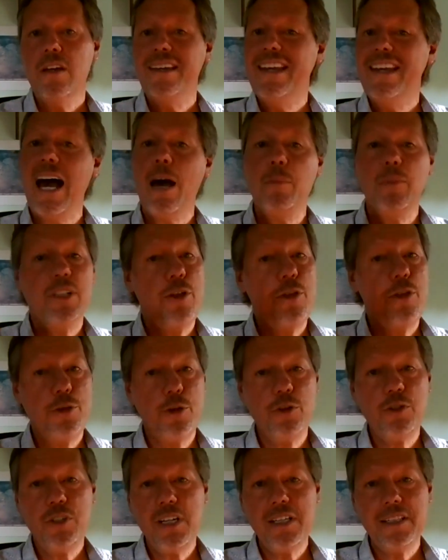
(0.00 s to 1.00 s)
nominally
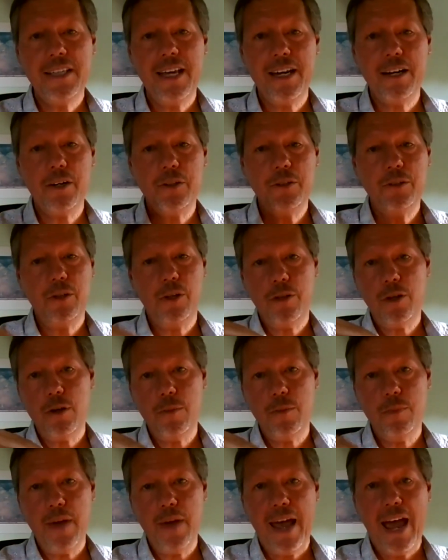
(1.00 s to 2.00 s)
13 letters,
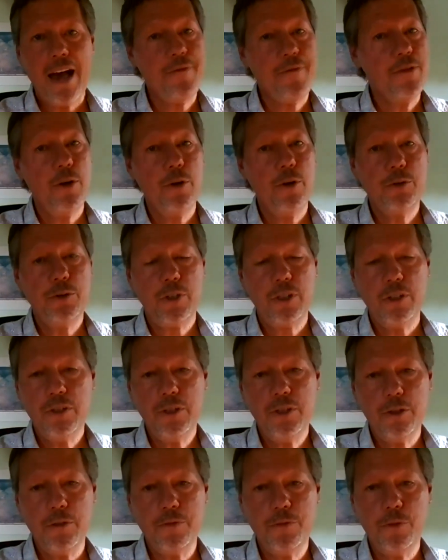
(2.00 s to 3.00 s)
although half of those are
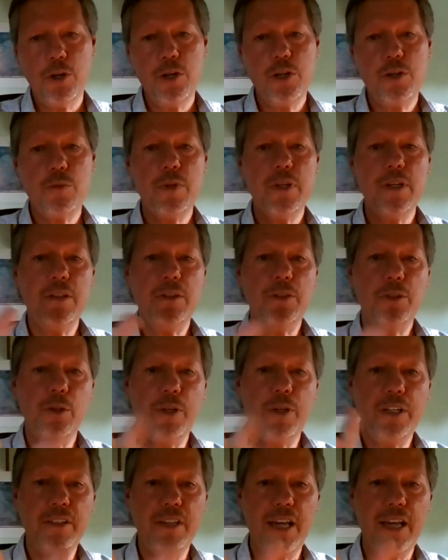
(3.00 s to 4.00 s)
considered forgeries. So
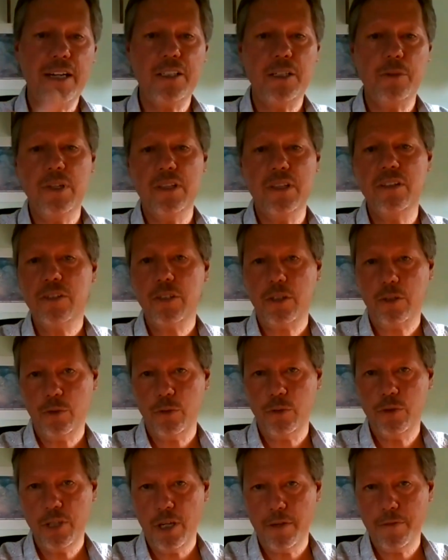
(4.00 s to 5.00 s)
he's actually written six
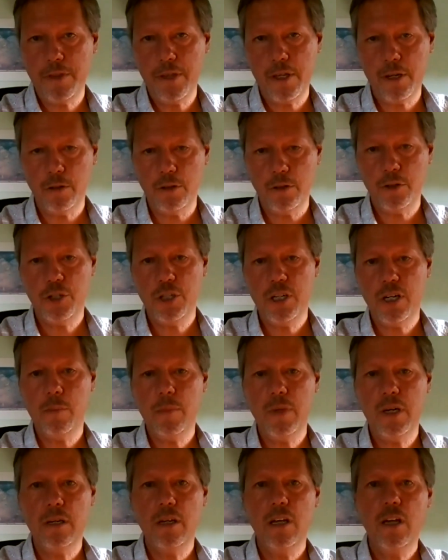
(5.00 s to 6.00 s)
or seven that are
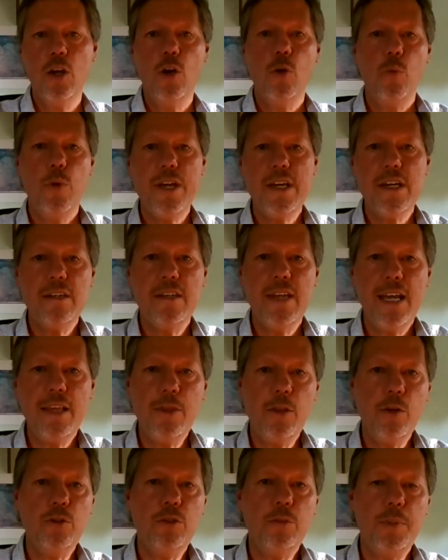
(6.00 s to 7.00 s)
legitimate. We can date
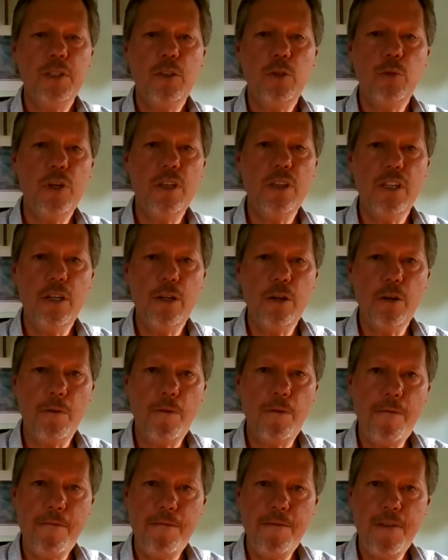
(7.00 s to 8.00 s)
those between the year
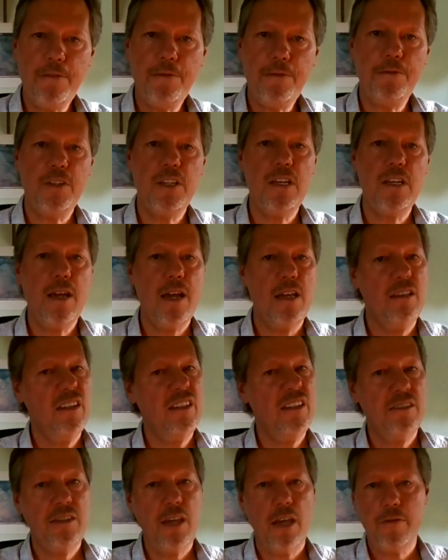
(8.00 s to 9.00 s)
50 and
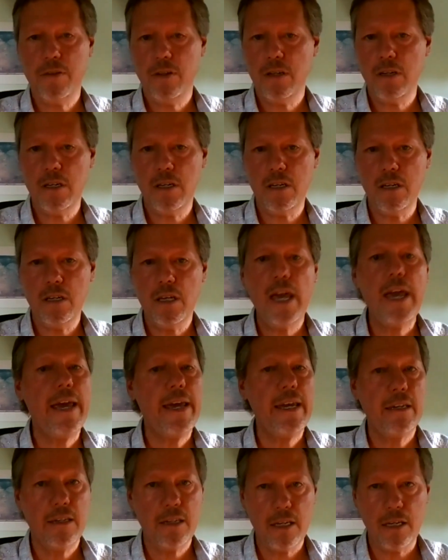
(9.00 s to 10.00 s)
70
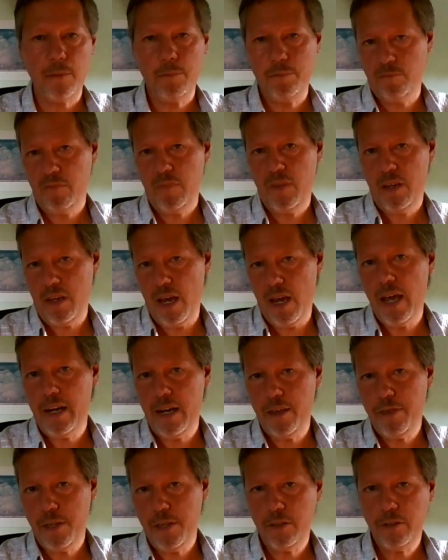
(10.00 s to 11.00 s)
AD. And
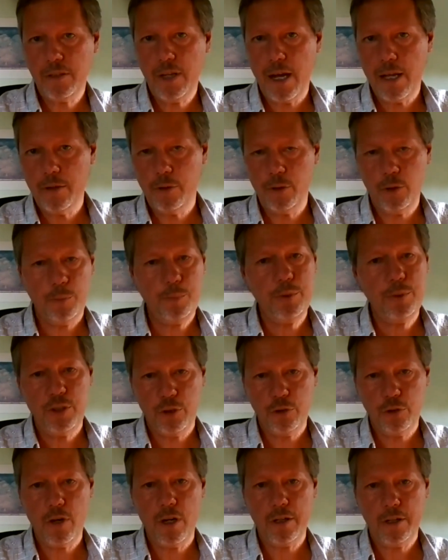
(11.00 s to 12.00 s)
I think scholars a pretty
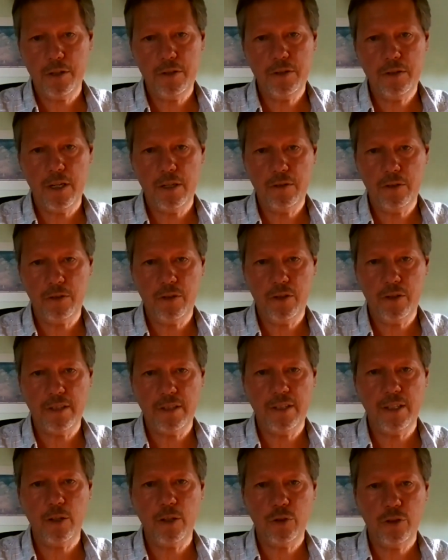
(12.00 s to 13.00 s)
strong consensus
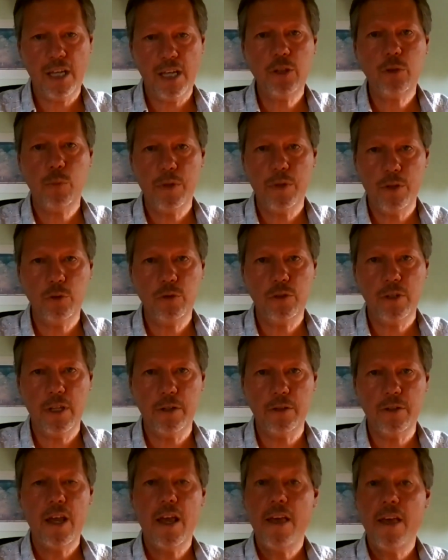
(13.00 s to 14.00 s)
that the, that's when those
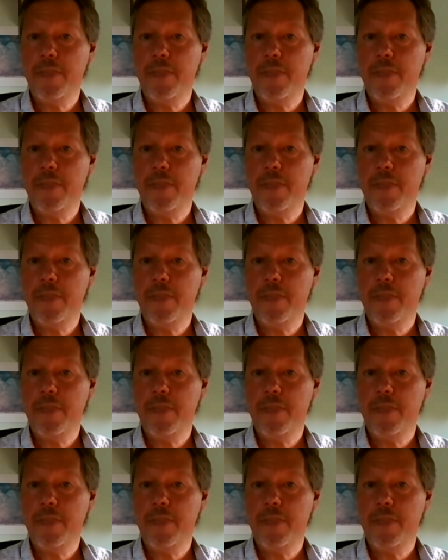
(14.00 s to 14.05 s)
letters,